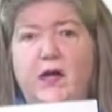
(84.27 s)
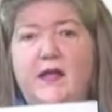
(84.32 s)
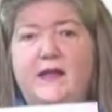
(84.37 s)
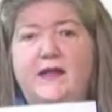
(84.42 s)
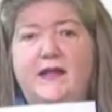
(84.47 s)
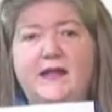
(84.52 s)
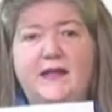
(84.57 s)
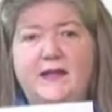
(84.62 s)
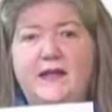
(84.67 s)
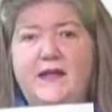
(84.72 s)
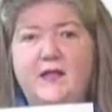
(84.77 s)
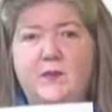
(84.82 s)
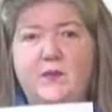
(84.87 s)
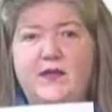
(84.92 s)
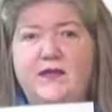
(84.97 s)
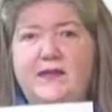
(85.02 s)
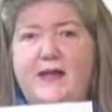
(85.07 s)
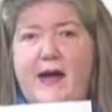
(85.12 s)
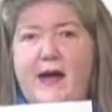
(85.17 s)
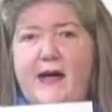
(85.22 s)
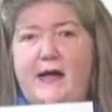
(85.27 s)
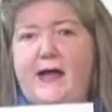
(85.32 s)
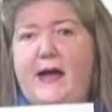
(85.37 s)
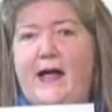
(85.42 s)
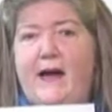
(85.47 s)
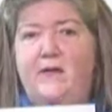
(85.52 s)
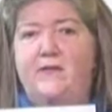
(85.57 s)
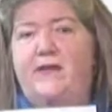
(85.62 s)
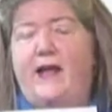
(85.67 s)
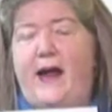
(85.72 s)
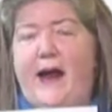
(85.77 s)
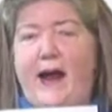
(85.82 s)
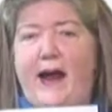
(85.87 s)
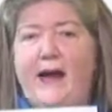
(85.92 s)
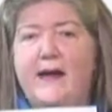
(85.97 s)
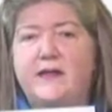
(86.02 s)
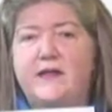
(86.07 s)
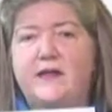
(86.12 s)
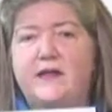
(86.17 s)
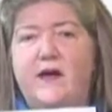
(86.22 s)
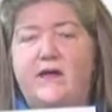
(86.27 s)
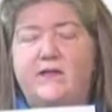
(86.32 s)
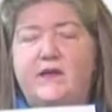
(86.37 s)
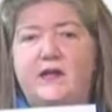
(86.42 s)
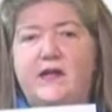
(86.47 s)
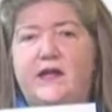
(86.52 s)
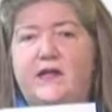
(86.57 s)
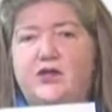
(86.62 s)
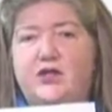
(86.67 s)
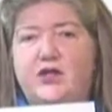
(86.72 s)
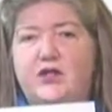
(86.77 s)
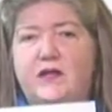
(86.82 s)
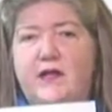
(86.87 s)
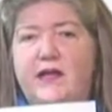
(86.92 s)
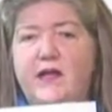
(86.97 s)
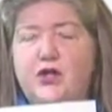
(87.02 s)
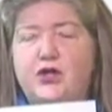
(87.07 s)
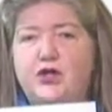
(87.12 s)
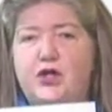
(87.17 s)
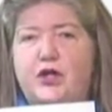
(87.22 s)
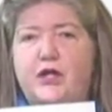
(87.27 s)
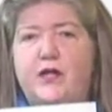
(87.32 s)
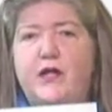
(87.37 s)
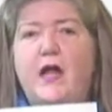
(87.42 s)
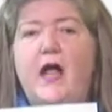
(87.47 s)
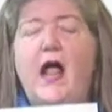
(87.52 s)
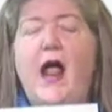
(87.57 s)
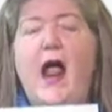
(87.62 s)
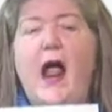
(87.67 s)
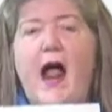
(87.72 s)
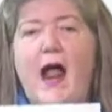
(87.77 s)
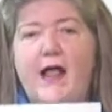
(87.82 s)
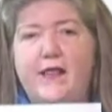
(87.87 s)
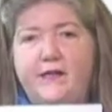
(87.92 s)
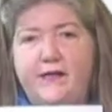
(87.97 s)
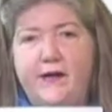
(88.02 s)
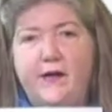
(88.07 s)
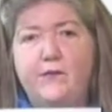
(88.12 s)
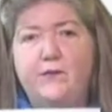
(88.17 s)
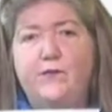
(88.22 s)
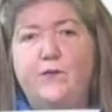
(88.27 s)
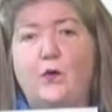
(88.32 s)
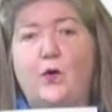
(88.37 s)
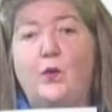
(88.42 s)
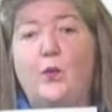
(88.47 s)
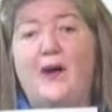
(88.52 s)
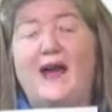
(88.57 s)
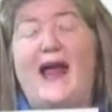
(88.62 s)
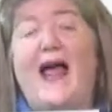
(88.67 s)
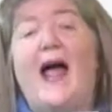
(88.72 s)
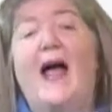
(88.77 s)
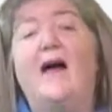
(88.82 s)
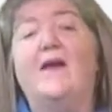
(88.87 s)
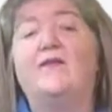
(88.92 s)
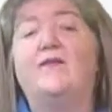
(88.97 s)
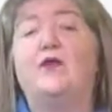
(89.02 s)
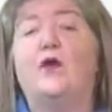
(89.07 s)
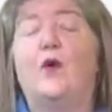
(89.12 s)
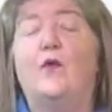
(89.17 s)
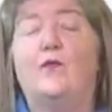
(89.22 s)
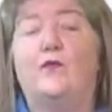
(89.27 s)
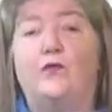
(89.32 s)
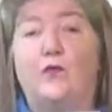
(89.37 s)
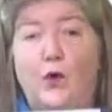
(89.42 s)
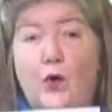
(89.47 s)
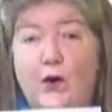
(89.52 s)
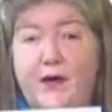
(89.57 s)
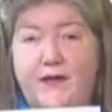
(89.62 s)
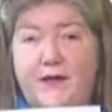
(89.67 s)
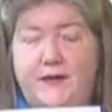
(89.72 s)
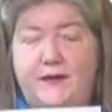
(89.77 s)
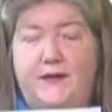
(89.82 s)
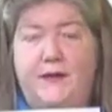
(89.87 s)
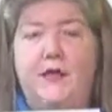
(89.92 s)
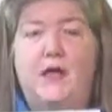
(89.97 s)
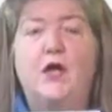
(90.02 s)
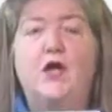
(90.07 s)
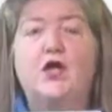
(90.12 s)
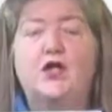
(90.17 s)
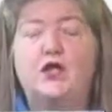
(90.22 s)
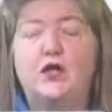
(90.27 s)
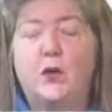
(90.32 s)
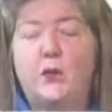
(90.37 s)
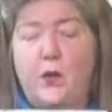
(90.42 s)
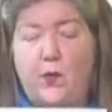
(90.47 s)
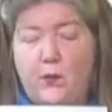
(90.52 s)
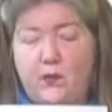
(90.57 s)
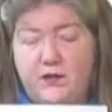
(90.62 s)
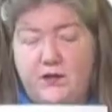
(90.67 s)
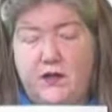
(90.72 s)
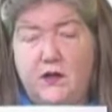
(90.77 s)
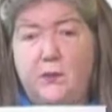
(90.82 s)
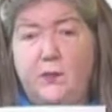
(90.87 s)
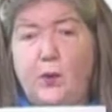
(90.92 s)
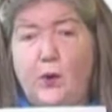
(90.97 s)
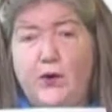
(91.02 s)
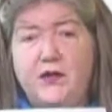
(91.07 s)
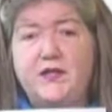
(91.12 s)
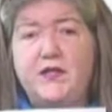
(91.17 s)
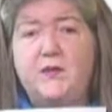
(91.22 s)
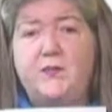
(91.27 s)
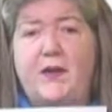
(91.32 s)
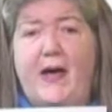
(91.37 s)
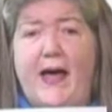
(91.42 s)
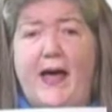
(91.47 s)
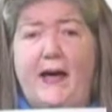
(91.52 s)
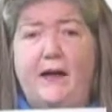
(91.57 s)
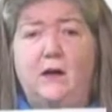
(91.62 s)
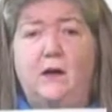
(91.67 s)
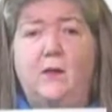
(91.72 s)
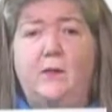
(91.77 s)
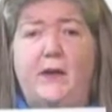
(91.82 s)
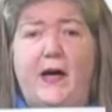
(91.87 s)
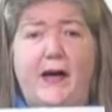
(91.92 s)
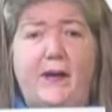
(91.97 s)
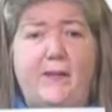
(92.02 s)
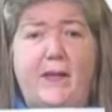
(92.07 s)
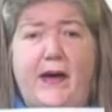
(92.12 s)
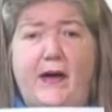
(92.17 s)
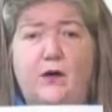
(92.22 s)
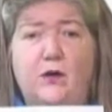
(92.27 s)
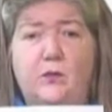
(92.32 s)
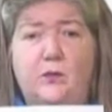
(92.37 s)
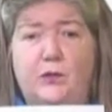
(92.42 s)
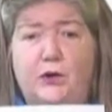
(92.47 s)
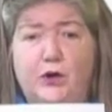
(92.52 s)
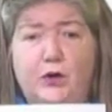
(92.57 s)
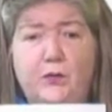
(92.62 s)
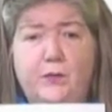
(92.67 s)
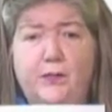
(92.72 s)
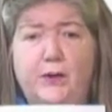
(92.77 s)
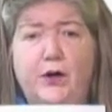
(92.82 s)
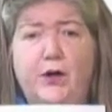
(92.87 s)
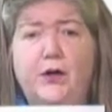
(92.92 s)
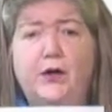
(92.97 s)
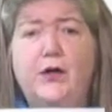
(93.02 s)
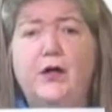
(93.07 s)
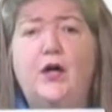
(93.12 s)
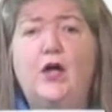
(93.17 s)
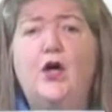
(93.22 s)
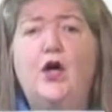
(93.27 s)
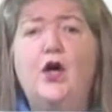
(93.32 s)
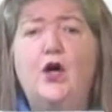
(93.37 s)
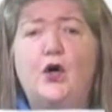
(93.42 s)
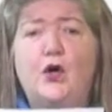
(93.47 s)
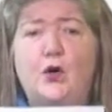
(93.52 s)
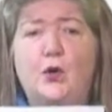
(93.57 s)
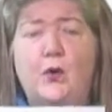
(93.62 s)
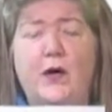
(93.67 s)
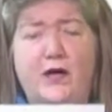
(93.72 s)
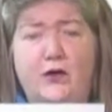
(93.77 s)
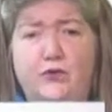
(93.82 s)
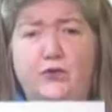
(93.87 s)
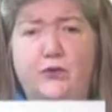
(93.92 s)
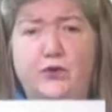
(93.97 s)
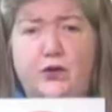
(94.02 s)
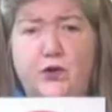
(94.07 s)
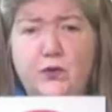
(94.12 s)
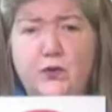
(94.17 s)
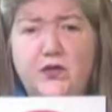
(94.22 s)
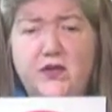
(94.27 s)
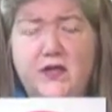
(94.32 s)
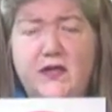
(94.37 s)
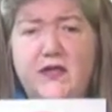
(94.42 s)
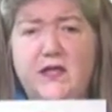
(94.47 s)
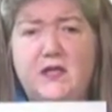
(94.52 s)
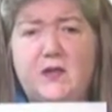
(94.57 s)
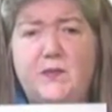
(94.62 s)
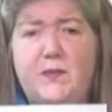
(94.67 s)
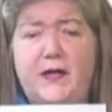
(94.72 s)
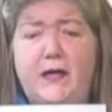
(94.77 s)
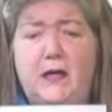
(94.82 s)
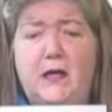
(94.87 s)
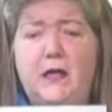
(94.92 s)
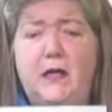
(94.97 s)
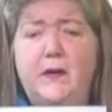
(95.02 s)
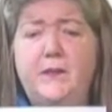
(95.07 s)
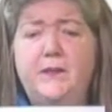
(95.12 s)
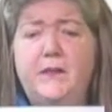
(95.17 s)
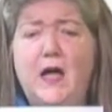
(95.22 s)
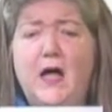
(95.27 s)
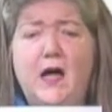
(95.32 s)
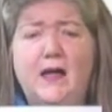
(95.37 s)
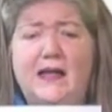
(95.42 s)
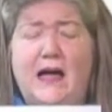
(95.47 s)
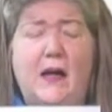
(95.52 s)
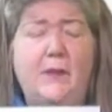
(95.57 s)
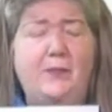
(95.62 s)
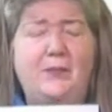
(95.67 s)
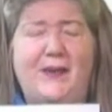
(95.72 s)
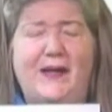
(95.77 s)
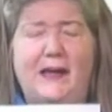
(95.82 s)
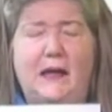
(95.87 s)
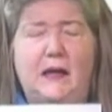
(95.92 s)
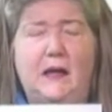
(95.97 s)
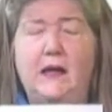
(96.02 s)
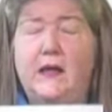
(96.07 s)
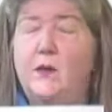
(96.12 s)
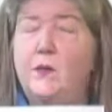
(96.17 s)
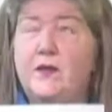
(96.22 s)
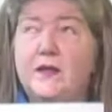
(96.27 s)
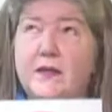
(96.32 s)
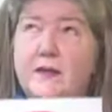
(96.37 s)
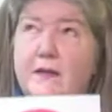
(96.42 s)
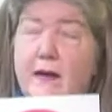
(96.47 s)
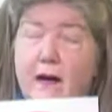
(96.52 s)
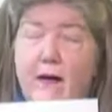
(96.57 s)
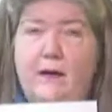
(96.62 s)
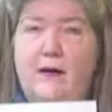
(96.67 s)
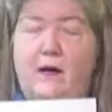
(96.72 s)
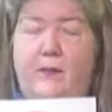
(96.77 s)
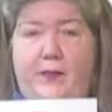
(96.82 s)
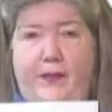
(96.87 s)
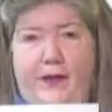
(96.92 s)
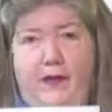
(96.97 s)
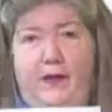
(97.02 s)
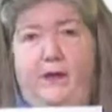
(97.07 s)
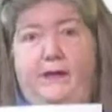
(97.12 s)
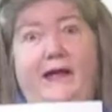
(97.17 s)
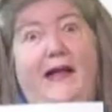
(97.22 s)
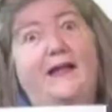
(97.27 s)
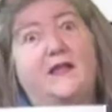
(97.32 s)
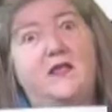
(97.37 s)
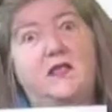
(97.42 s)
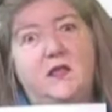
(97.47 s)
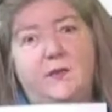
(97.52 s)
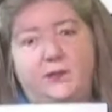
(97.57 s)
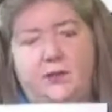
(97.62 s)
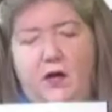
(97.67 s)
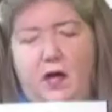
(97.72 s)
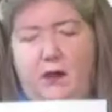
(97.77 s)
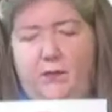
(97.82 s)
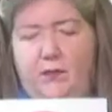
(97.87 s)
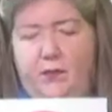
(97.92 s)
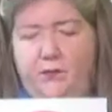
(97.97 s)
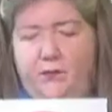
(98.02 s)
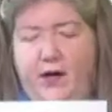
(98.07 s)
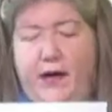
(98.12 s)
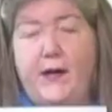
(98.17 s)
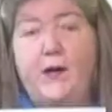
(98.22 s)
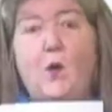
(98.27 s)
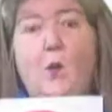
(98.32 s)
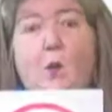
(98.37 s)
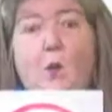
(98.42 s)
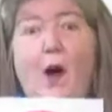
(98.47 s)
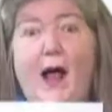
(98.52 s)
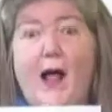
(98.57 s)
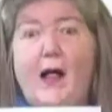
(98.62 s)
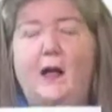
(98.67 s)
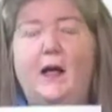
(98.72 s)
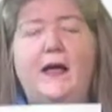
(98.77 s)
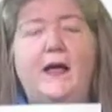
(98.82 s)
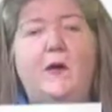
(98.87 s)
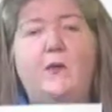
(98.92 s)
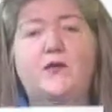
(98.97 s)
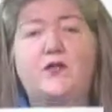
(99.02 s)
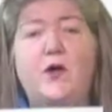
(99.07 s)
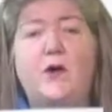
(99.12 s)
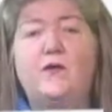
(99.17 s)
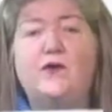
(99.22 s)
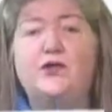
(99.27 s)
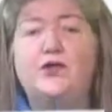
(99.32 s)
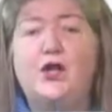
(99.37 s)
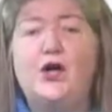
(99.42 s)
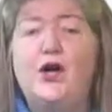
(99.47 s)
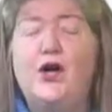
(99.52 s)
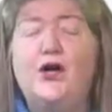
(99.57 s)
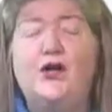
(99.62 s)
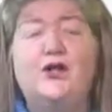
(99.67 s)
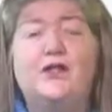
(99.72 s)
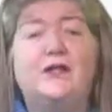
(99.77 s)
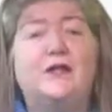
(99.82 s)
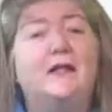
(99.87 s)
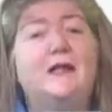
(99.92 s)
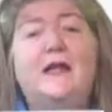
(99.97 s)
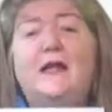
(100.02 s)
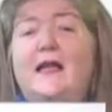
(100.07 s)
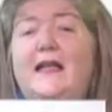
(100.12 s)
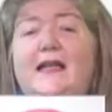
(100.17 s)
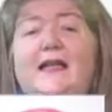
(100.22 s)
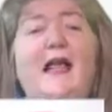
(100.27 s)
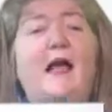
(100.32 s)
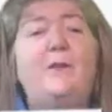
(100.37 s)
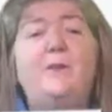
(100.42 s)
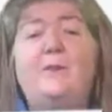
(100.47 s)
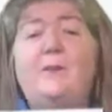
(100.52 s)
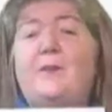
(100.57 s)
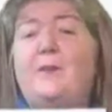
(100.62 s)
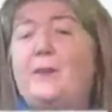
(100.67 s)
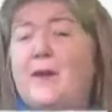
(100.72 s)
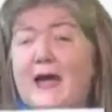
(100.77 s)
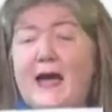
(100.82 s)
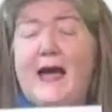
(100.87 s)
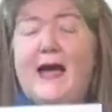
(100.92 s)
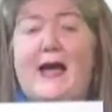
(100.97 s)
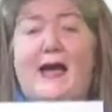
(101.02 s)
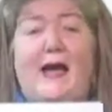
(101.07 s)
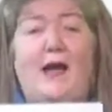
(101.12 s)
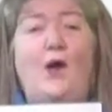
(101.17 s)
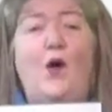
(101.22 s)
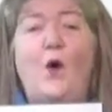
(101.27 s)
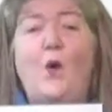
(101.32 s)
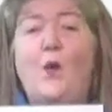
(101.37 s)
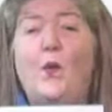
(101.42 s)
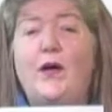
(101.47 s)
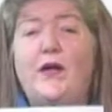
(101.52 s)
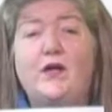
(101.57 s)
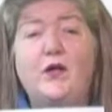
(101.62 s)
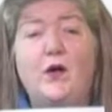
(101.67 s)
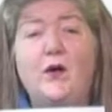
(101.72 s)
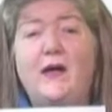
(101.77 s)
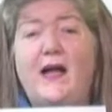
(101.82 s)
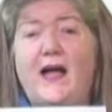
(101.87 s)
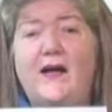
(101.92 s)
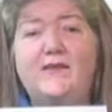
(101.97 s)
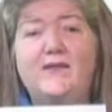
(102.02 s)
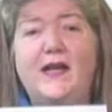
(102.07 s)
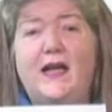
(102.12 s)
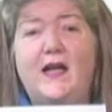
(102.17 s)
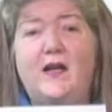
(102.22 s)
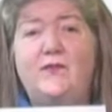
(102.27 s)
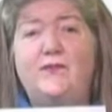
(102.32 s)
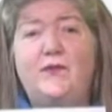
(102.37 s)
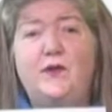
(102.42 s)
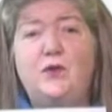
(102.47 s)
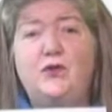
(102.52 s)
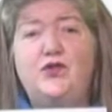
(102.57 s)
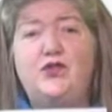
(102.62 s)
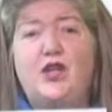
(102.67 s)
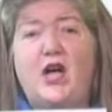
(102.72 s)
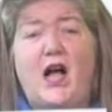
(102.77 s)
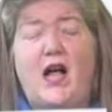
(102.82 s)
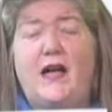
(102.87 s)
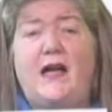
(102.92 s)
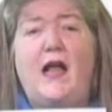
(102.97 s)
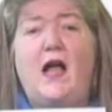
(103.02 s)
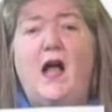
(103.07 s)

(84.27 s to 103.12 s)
This has been taken out of the hands of the legislation, and therefore we have no voice. So it was an appointed panel by Mayor Bloomberg who introduced this bill. Not bill, it was not a bill. That's the problem, right? Well, it was overturned. Yippee! We don't have to get a flu shot.